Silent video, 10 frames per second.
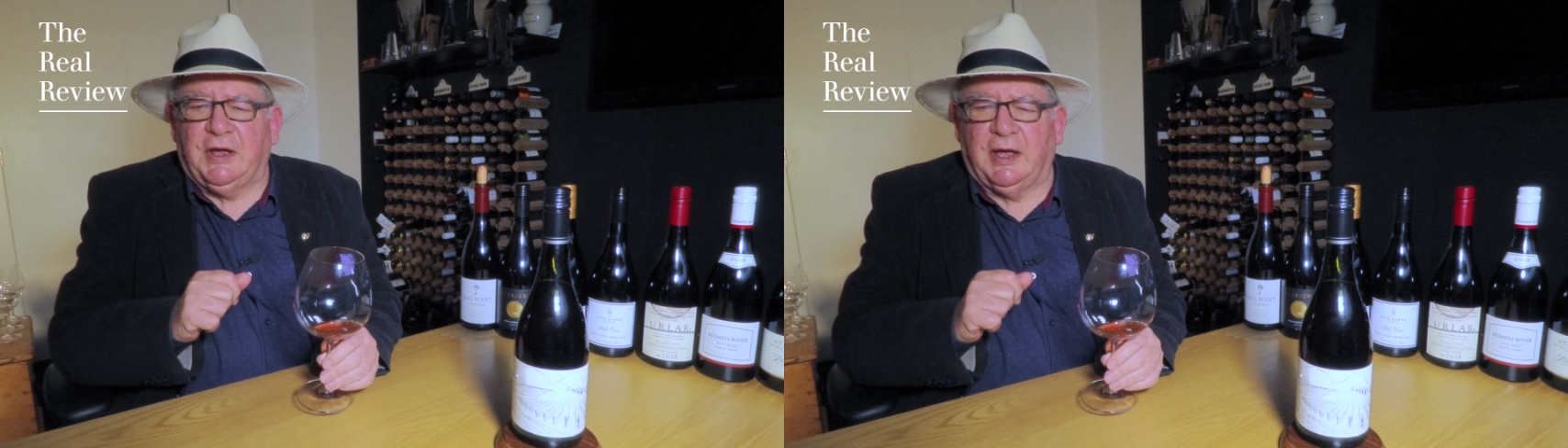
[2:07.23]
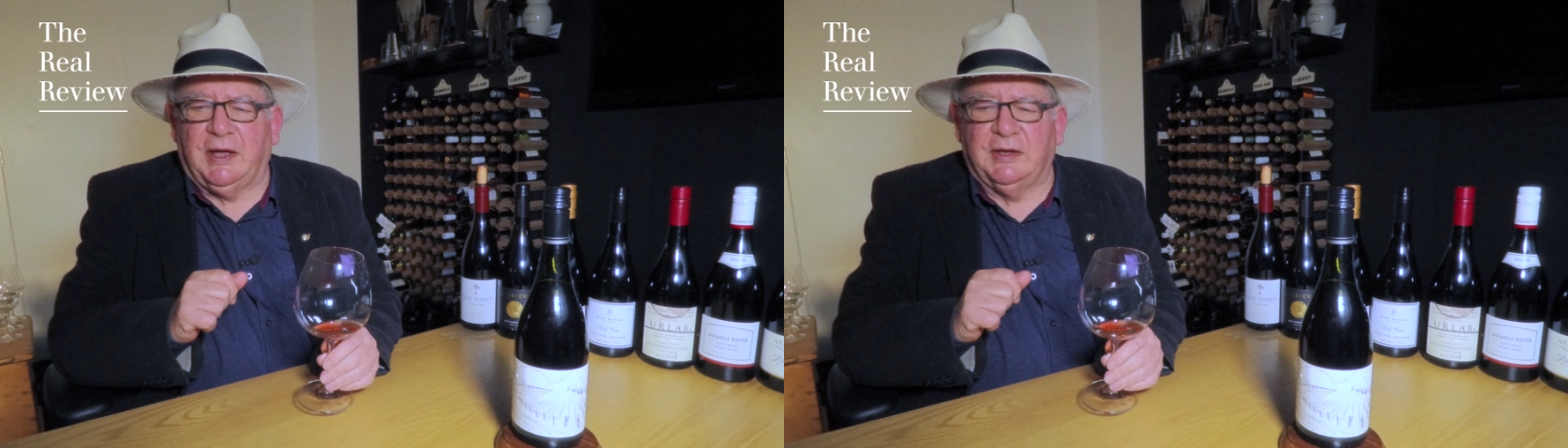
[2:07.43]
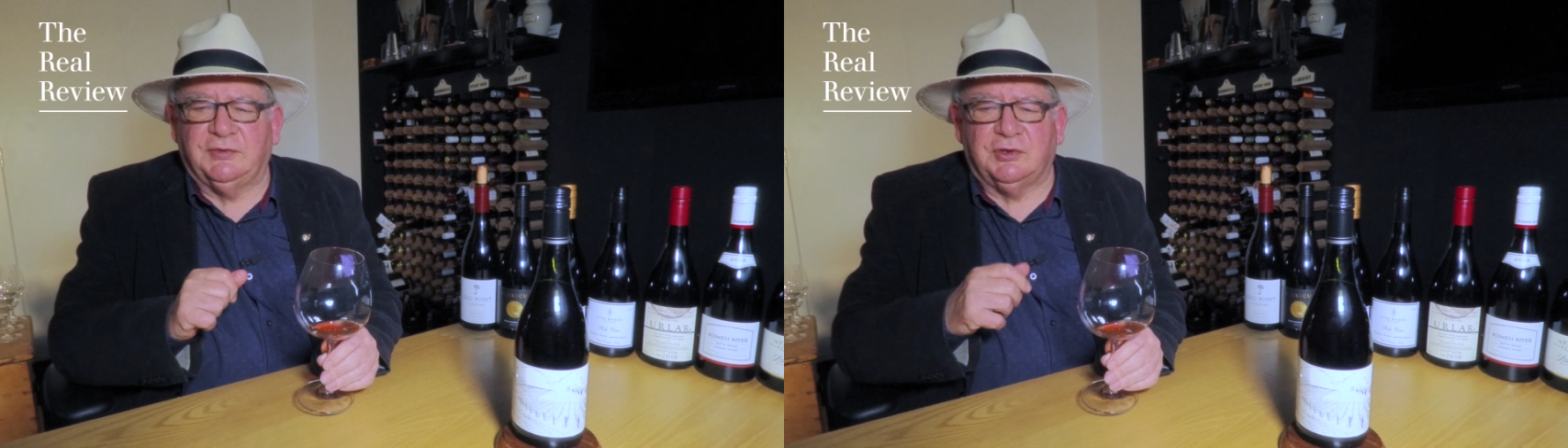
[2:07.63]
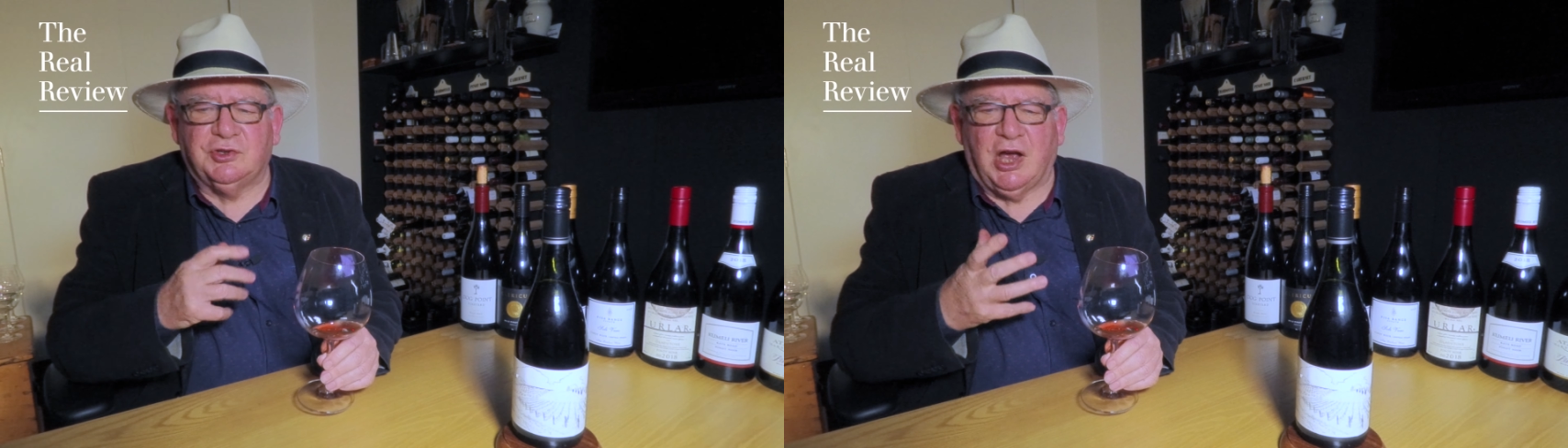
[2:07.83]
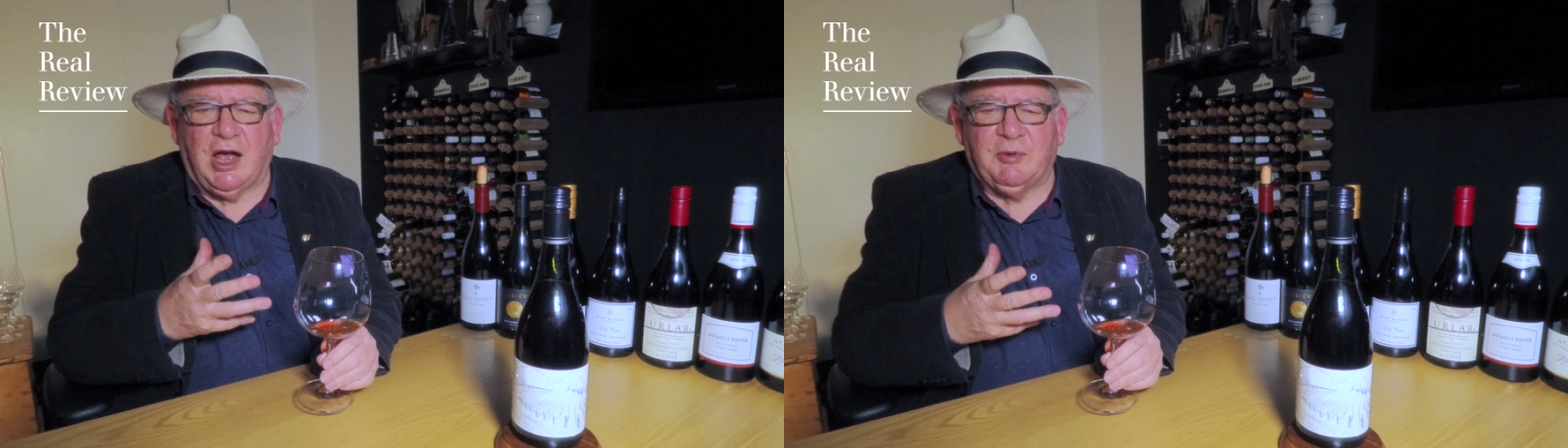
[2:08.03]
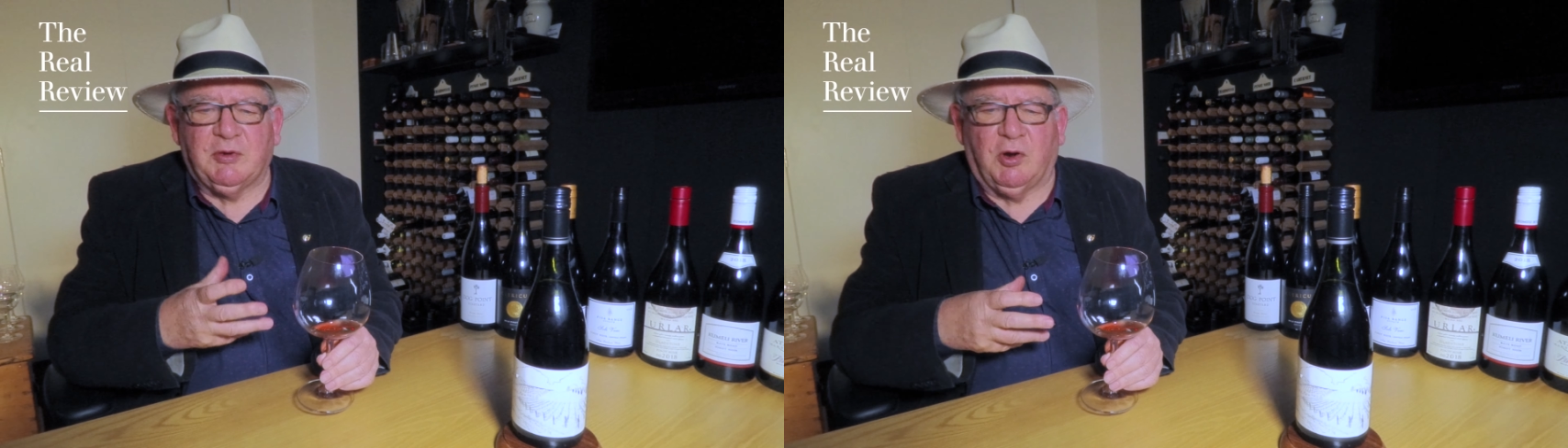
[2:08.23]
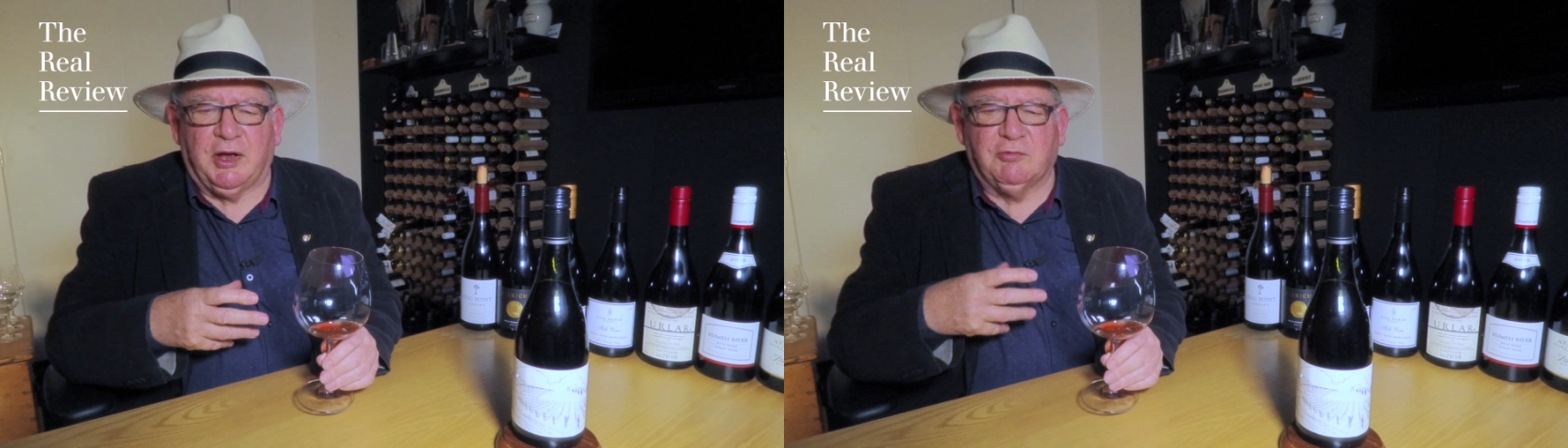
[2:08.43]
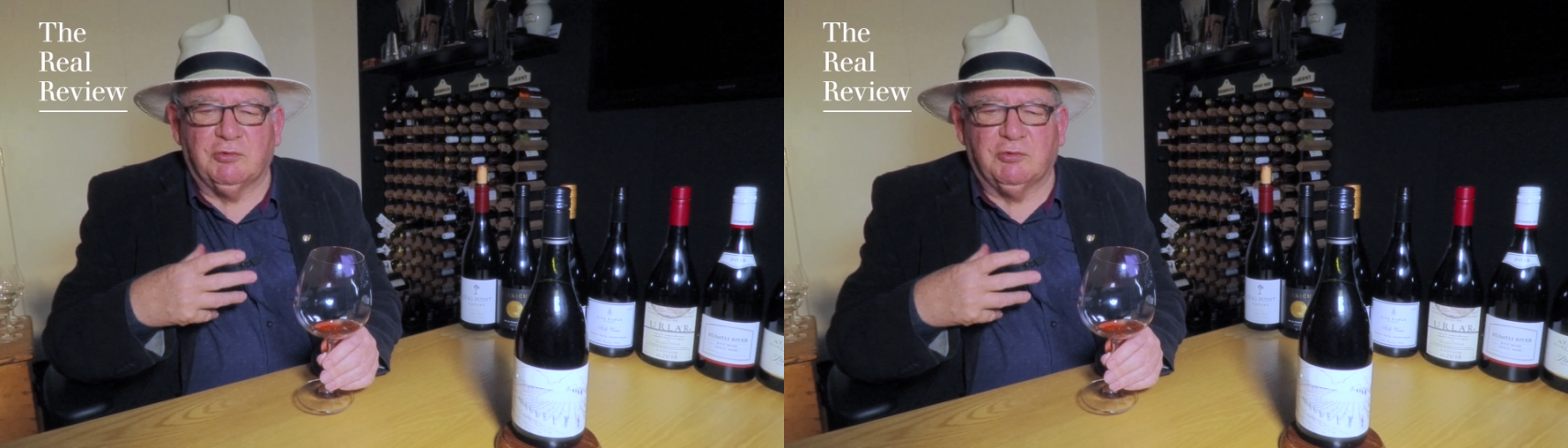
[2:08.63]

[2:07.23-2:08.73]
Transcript: It's a charming wine.